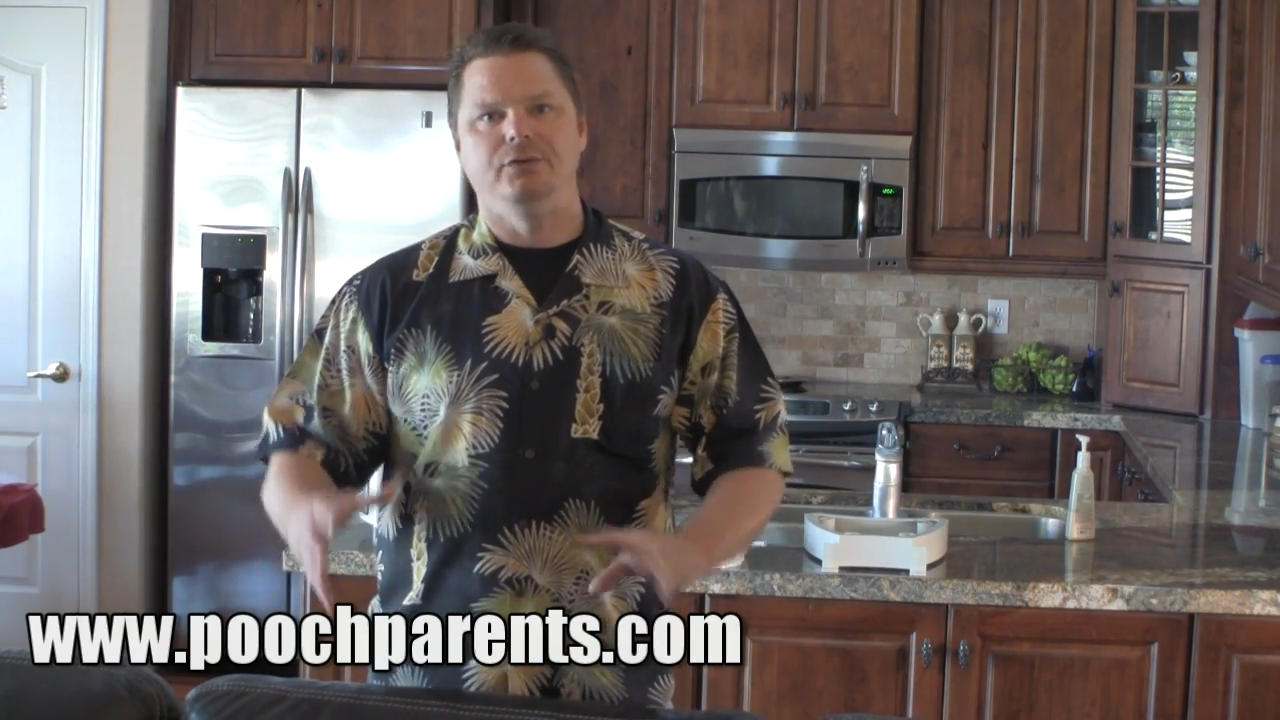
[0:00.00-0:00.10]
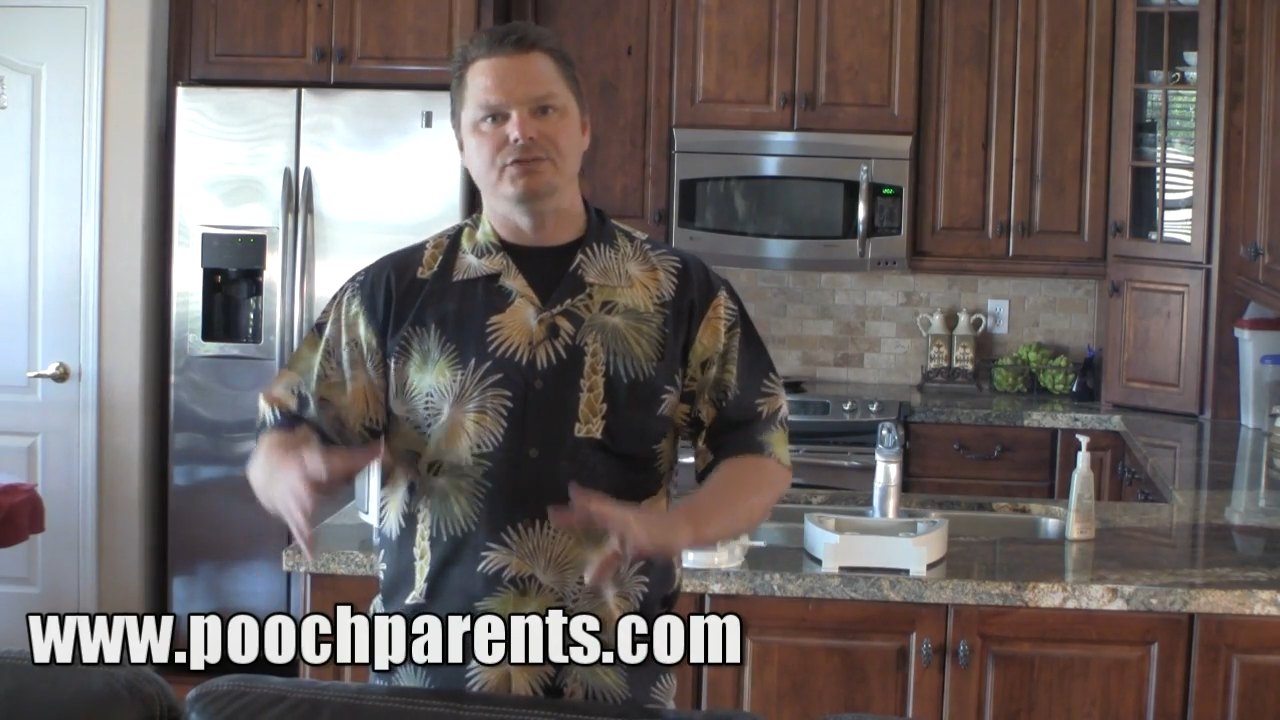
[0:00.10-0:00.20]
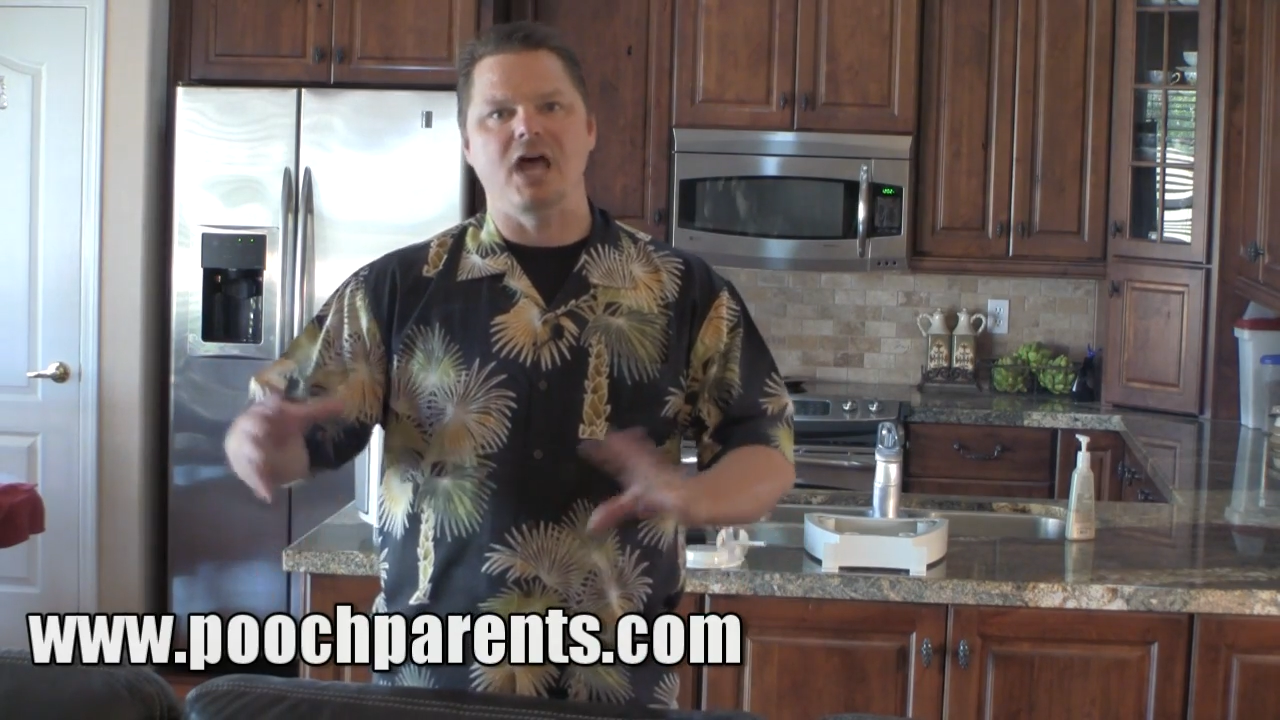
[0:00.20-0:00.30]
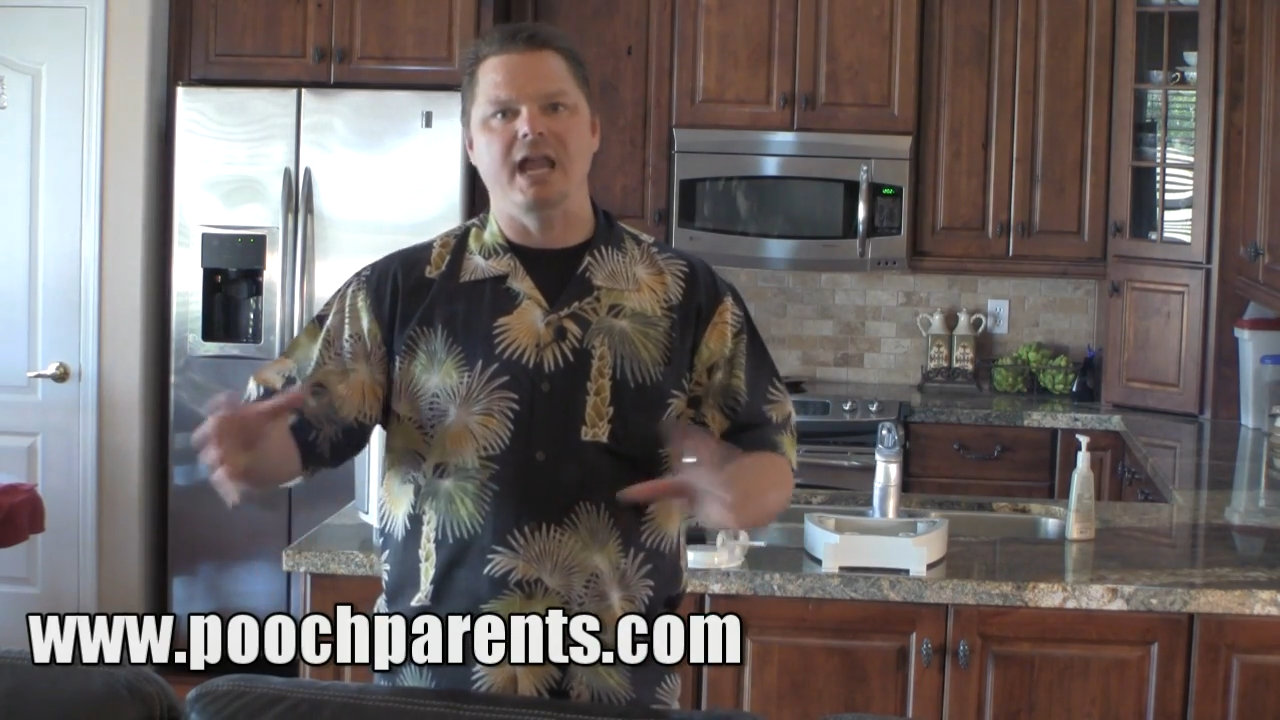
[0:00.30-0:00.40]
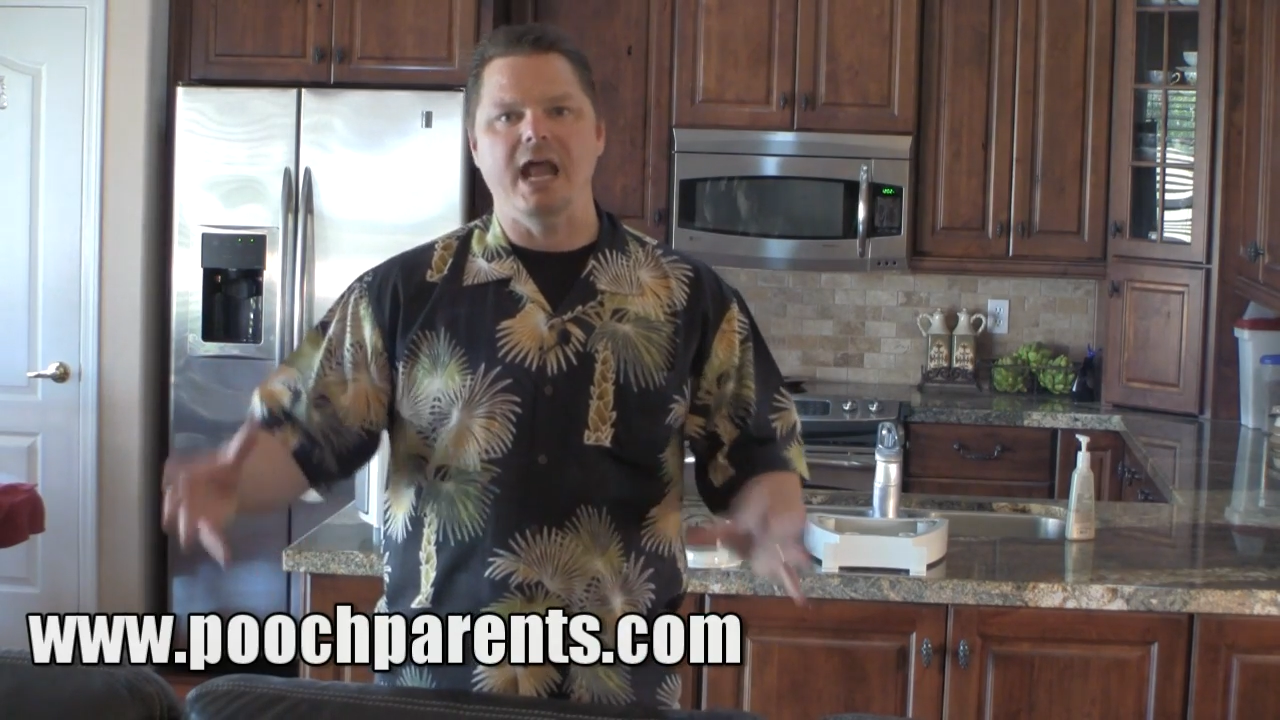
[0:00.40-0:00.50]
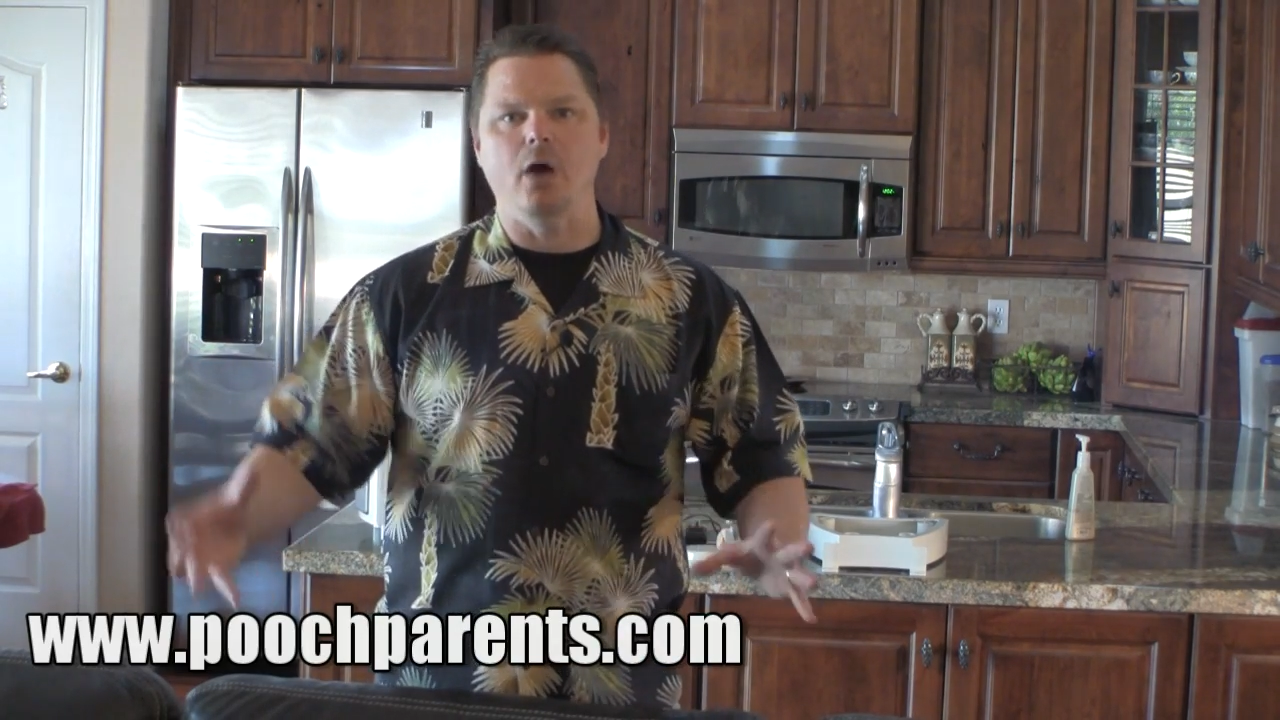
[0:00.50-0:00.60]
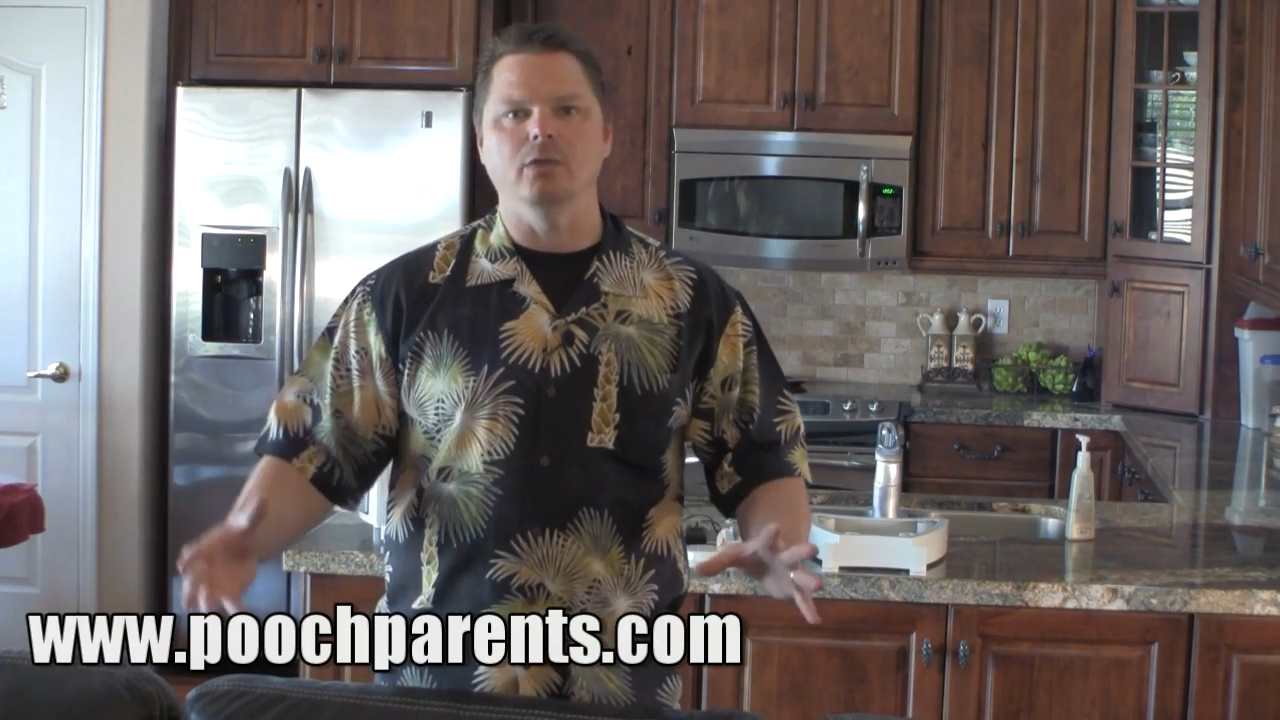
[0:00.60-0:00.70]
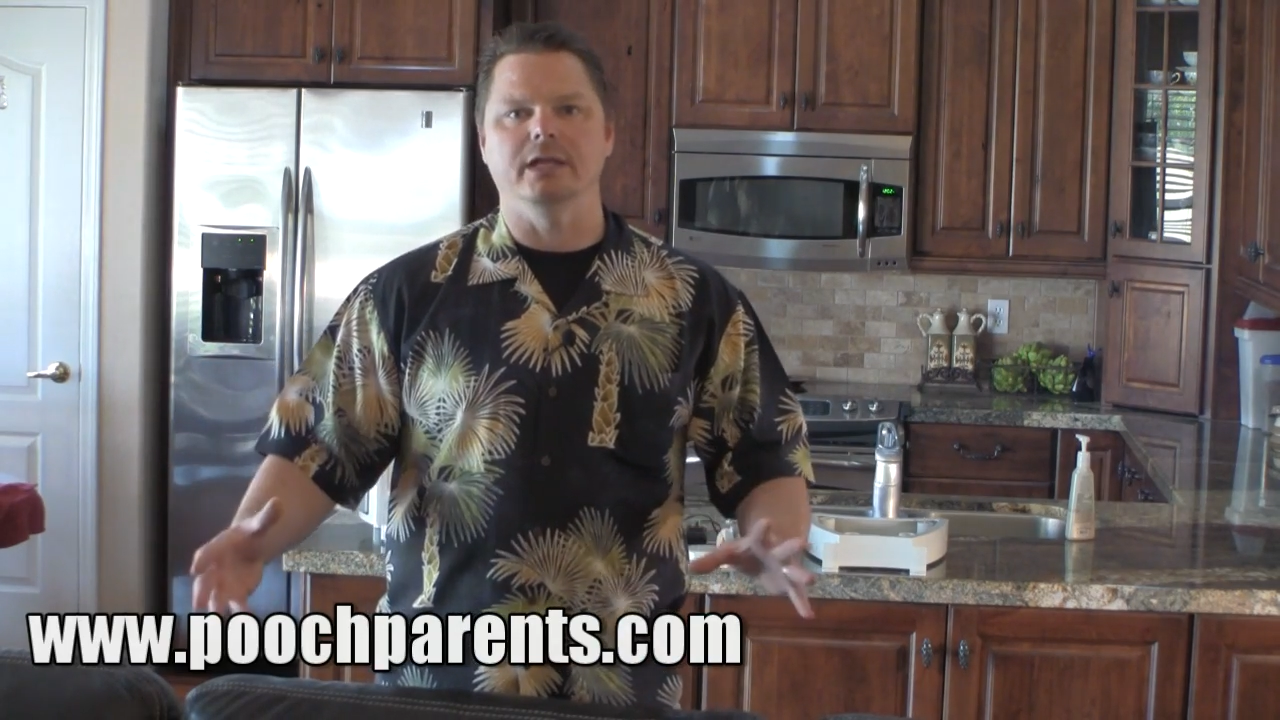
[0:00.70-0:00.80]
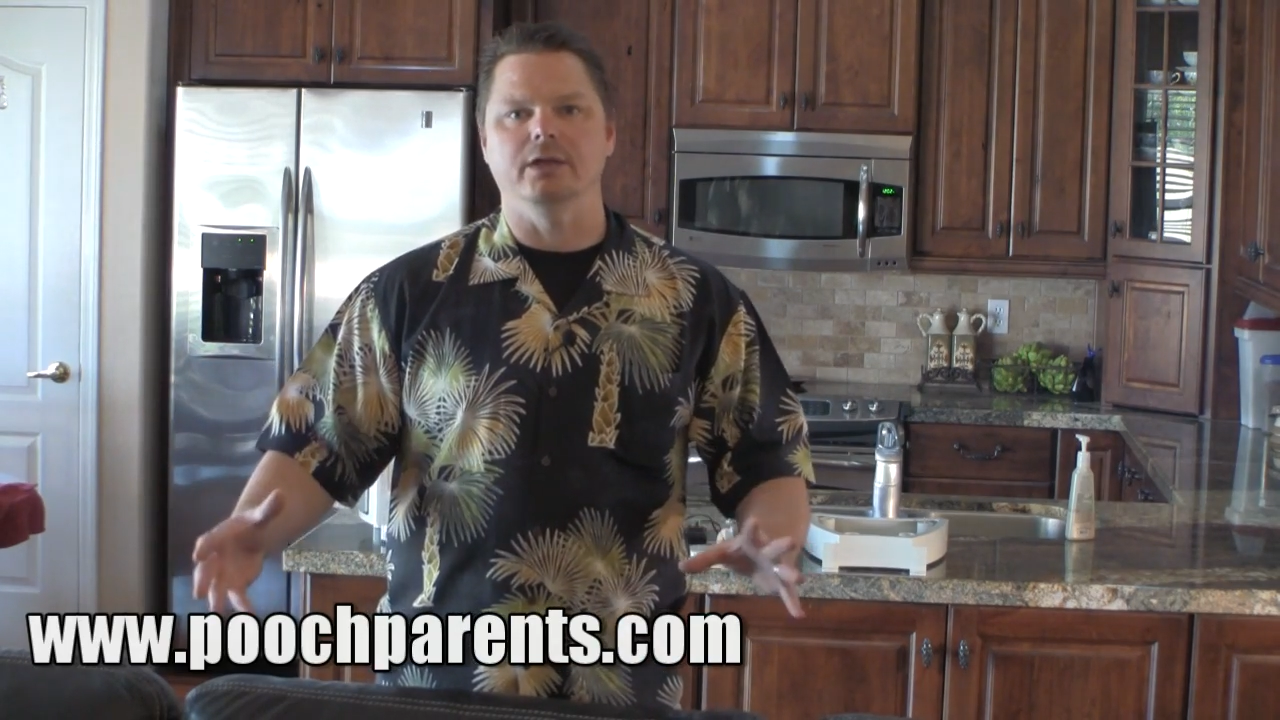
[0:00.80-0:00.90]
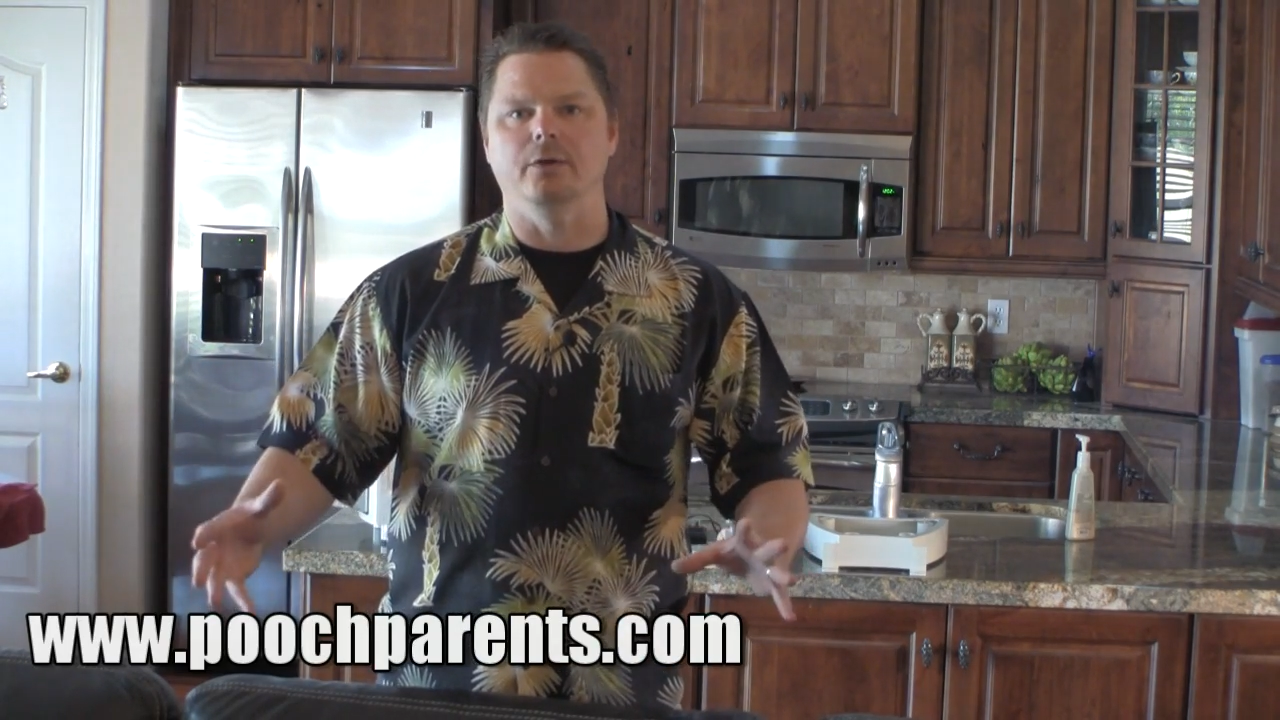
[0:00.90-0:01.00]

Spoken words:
there's not an outlet